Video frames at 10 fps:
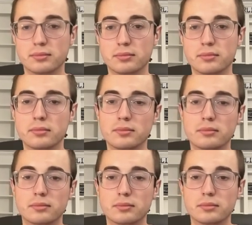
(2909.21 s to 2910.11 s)

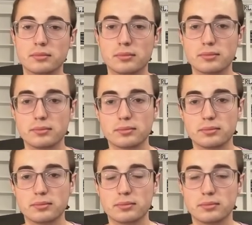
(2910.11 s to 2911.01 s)

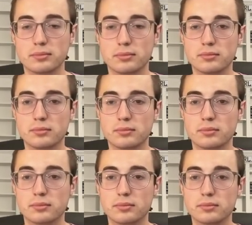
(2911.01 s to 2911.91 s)

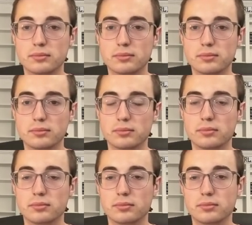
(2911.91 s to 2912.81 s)

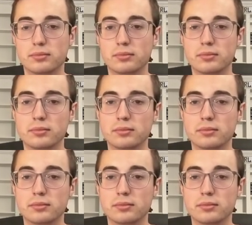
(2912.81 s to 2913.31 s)
No words are spoken by the person on screen.